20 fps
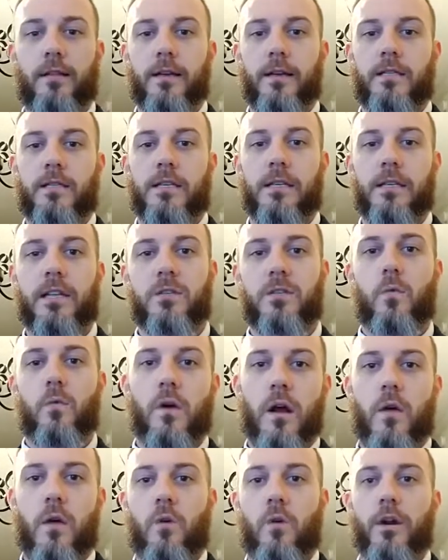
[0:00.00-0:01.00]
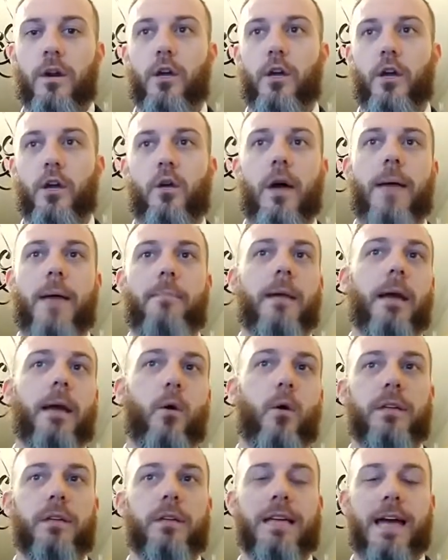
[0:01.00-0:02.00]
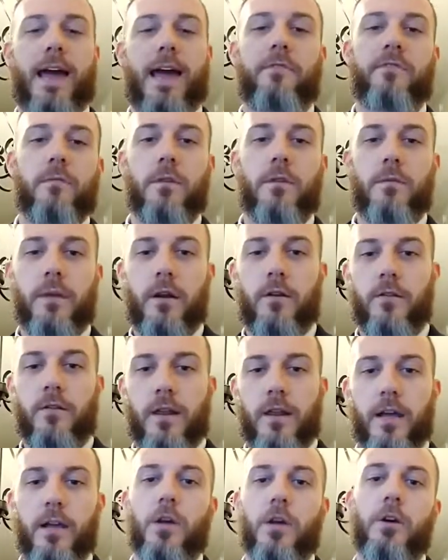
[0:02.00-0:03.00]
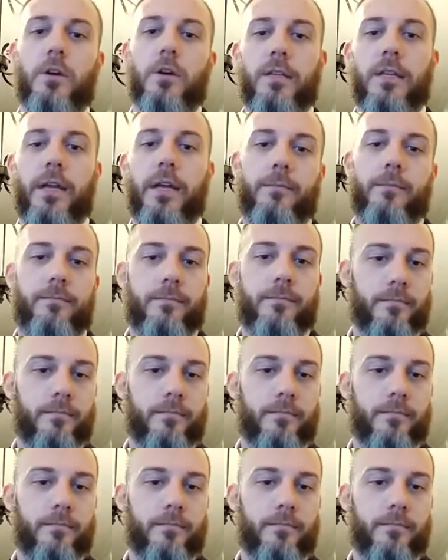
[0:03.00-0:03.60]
Like, to get to where I want to go, I'm going to have to be better than I currently am.